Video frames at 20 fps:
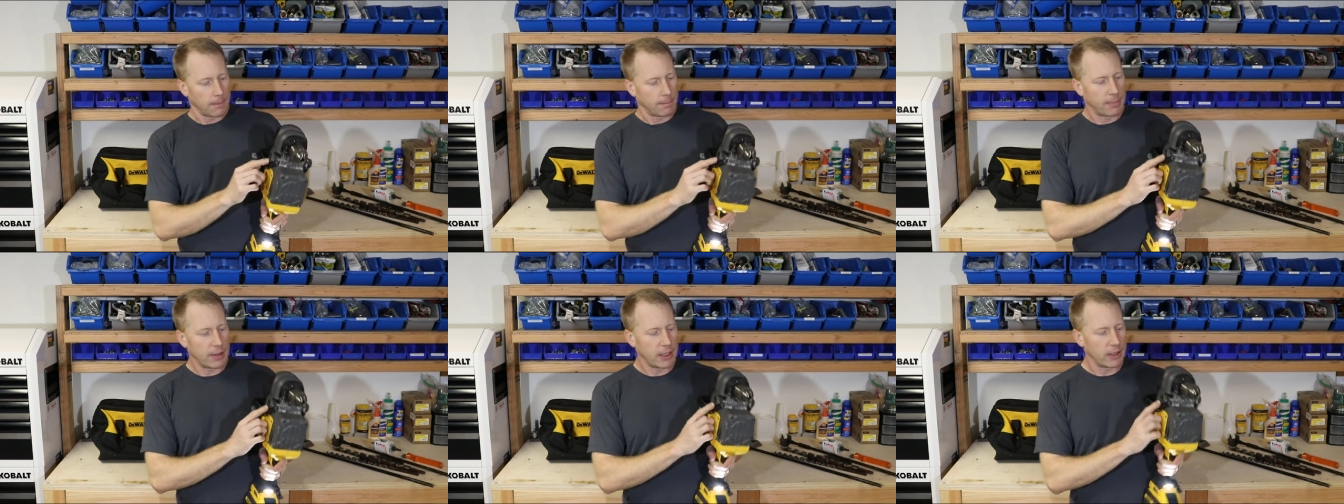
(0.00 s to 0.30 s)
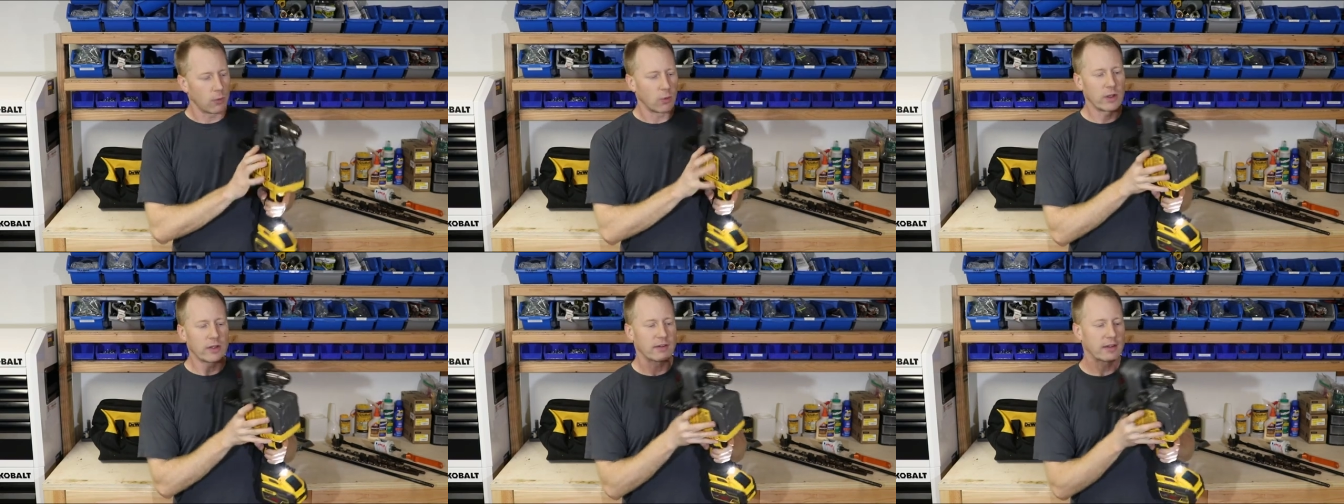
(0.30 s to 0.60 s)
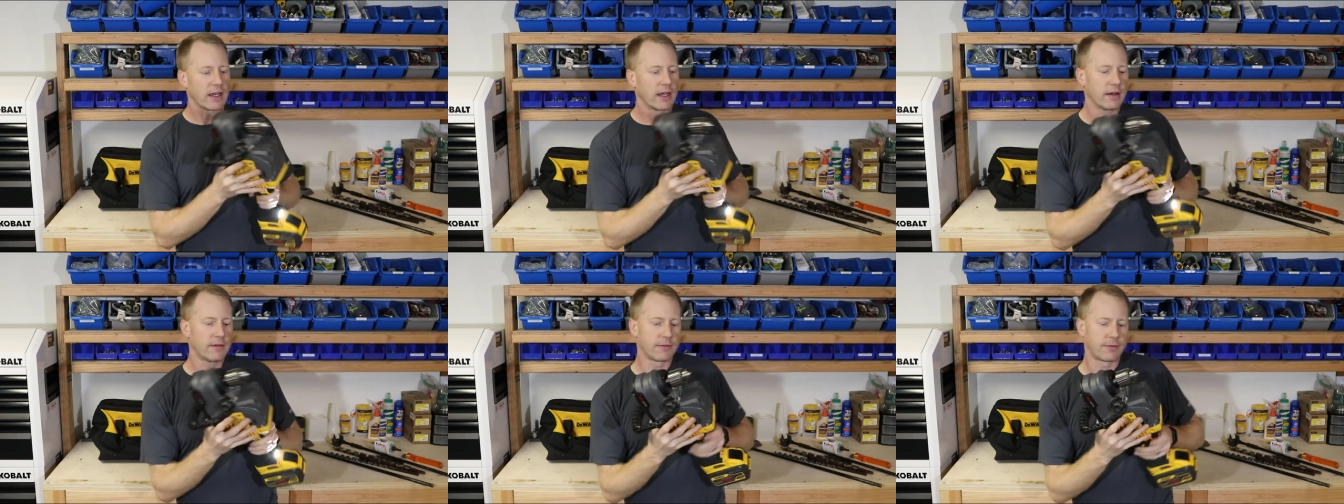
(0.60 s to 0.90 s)
But what's
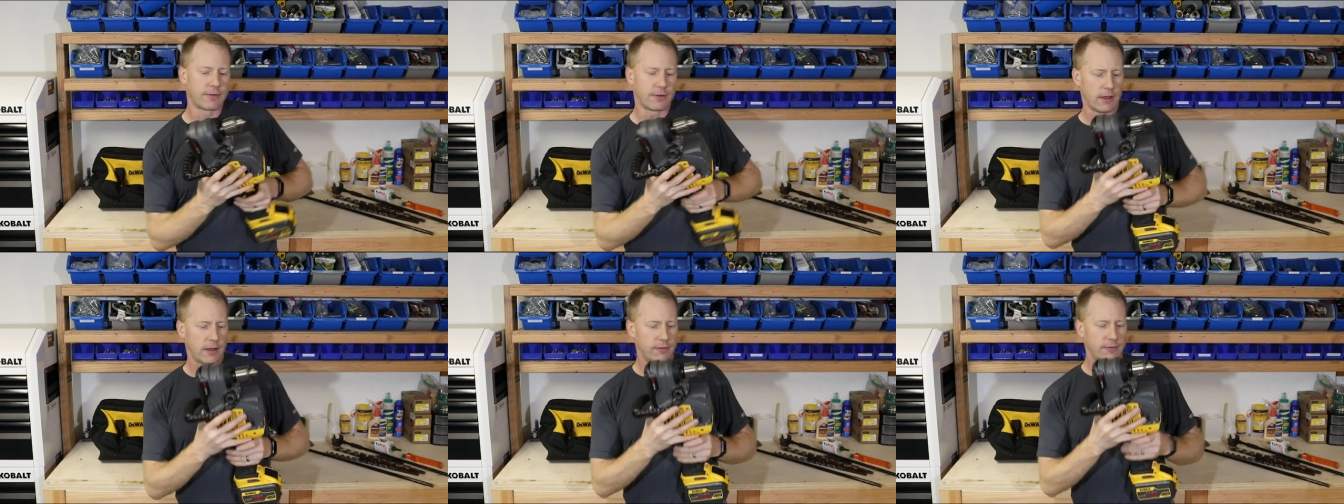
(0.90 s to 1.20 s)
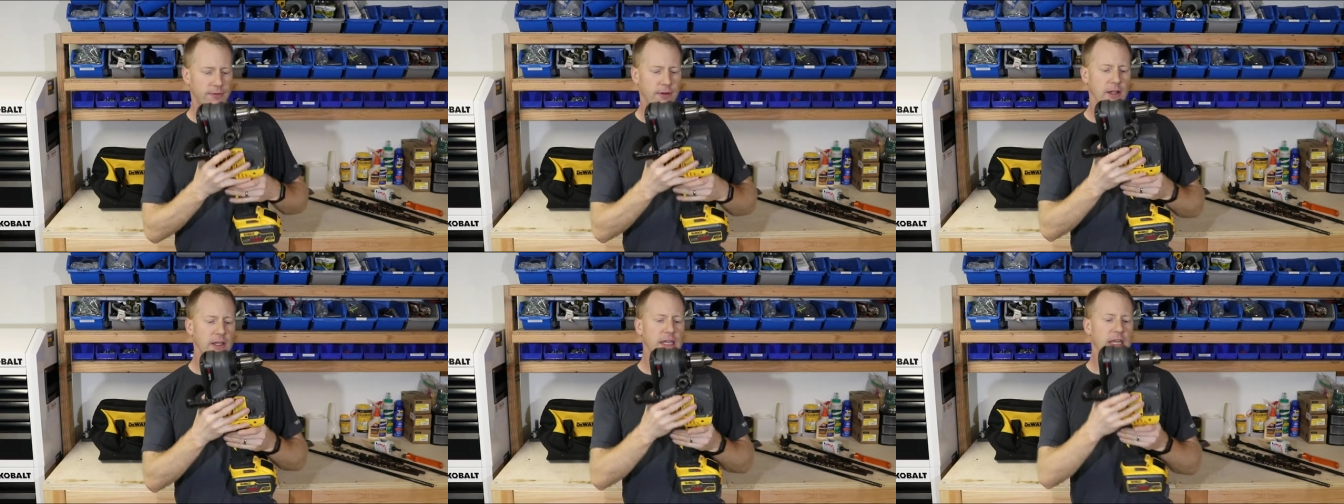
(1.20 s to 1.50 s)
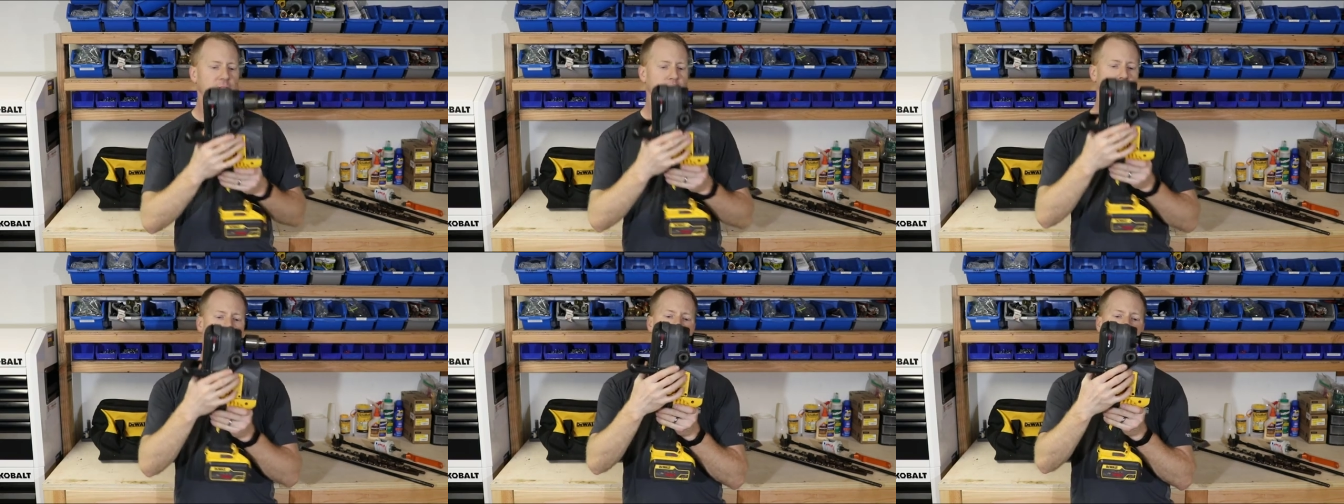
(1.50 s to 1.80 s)
kind of a
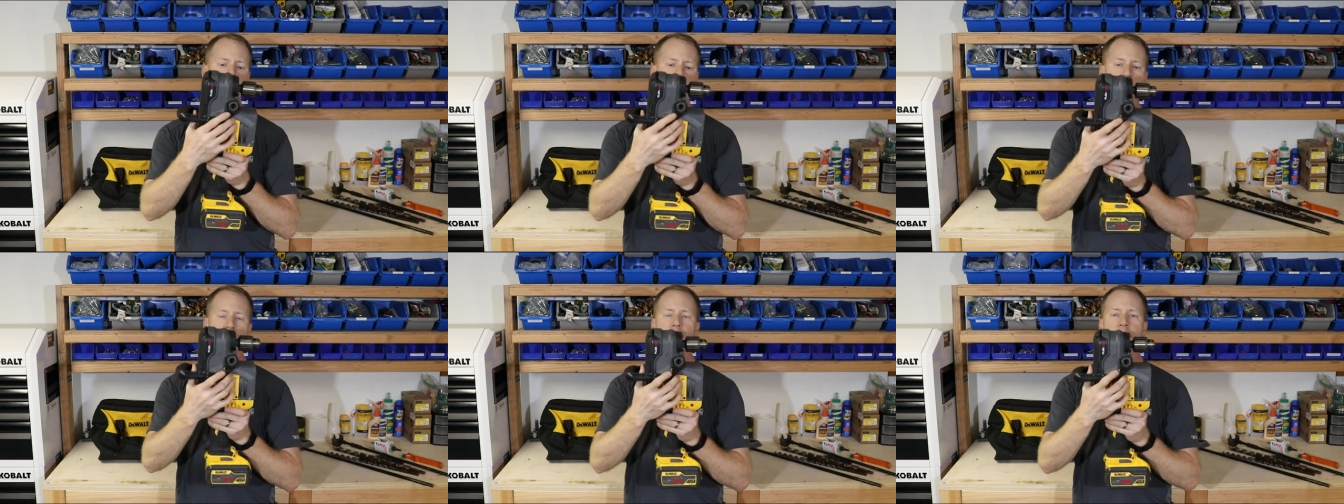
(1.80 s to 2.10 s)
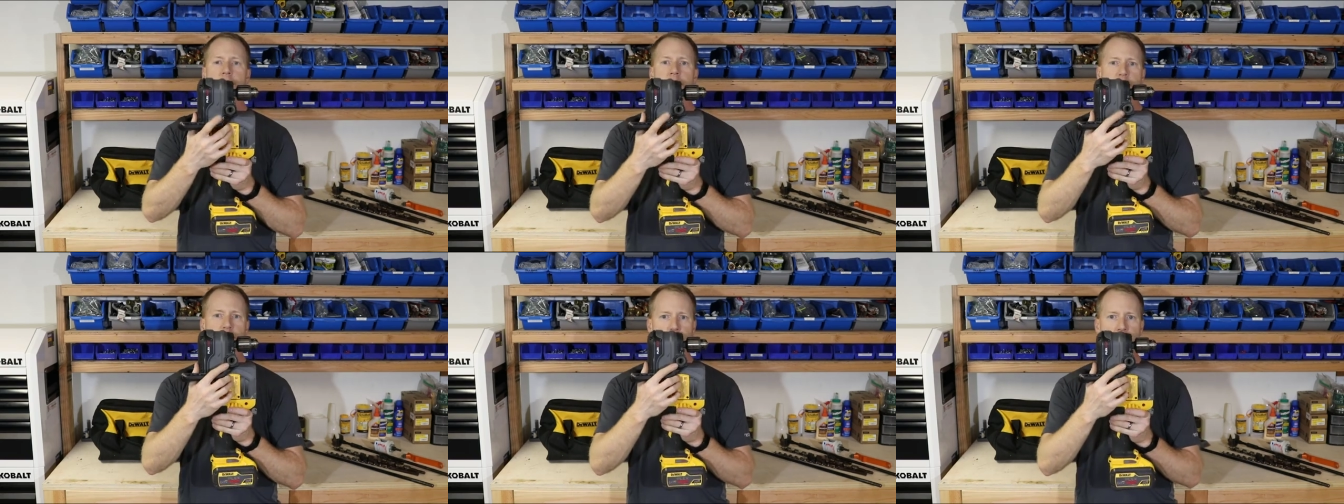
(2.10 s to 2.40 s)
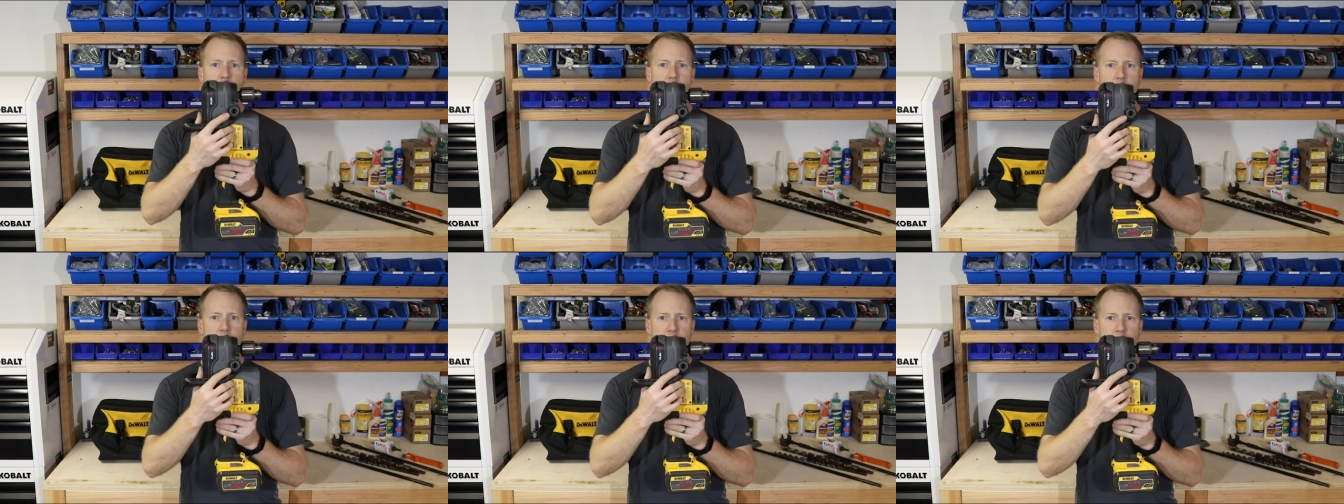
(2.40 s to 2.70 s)
funky feature on this
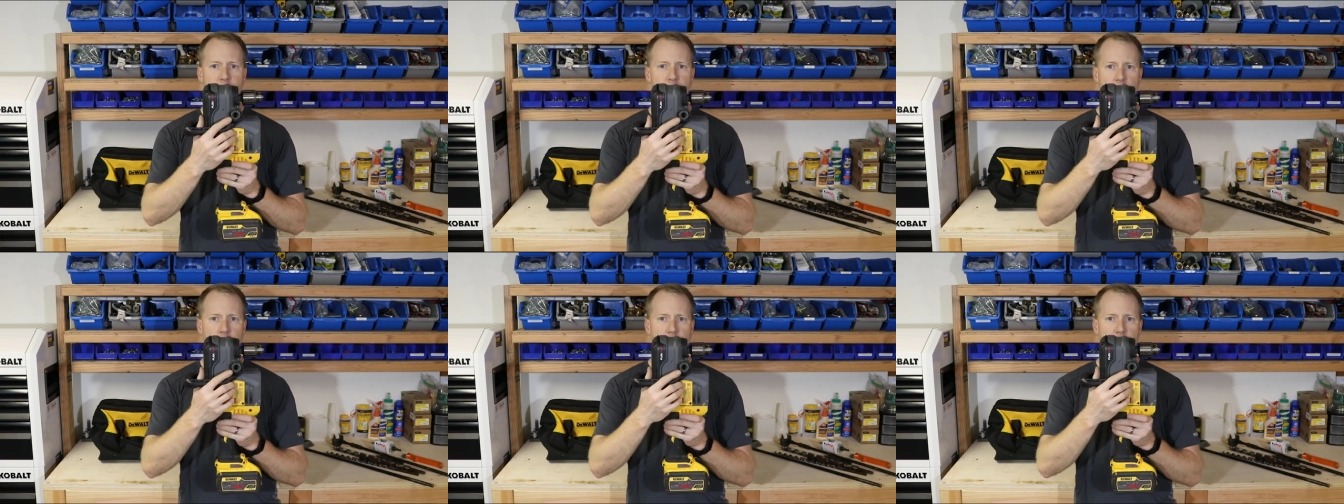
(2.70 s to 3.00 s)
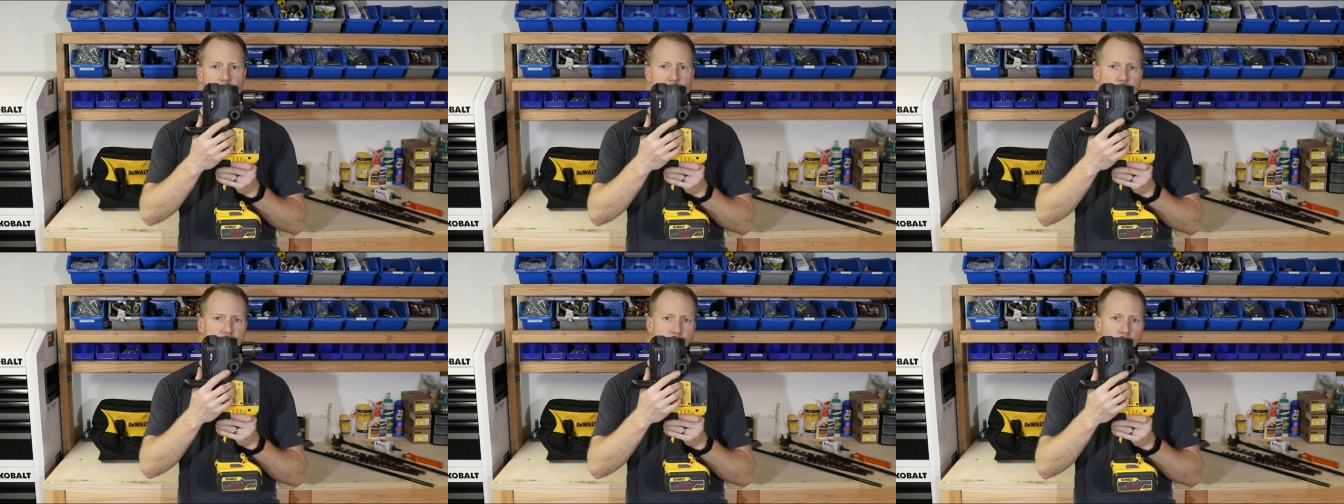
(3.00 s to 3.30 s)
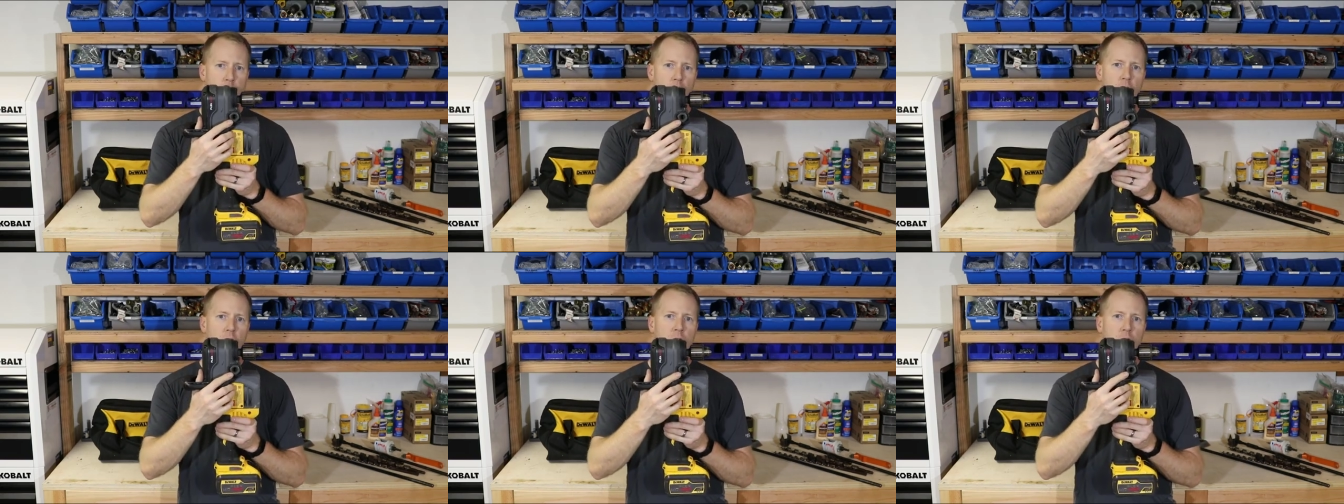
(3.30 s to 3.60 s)
is it's a
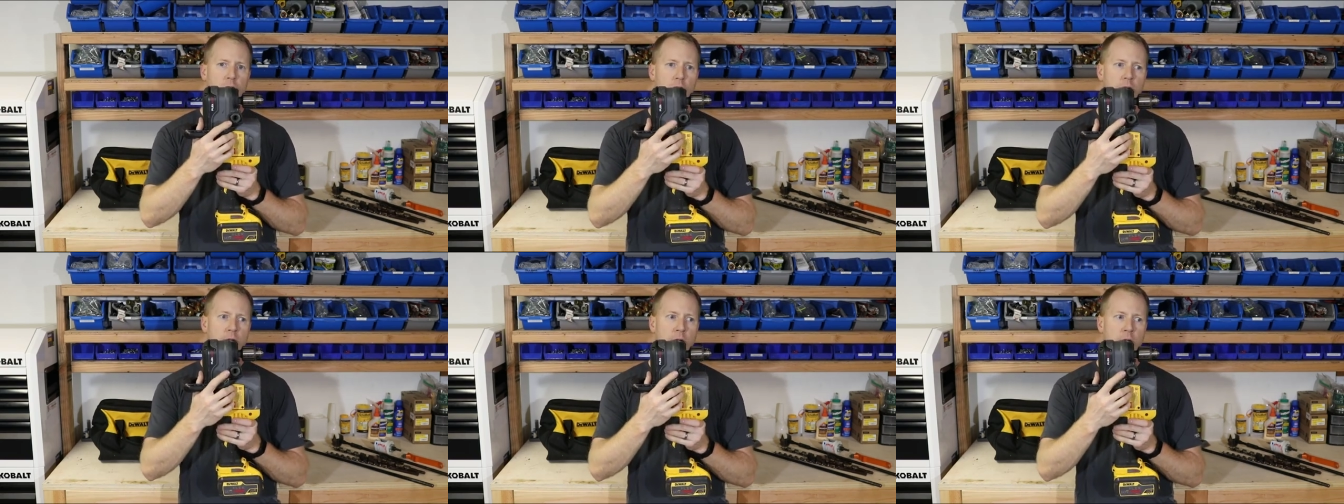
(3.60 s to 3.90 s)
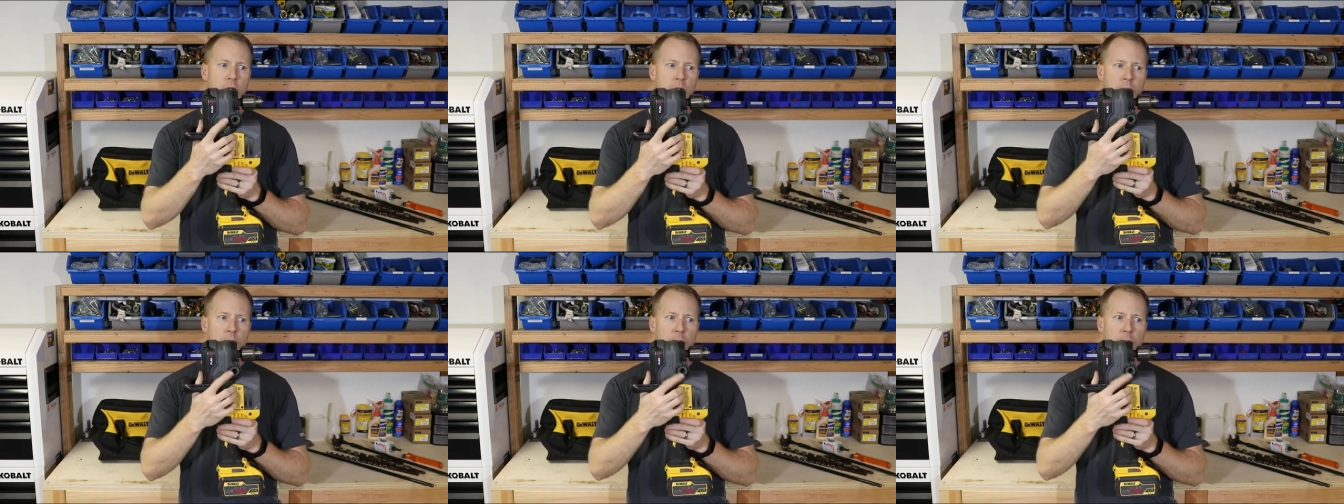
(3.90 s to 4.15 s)
smaller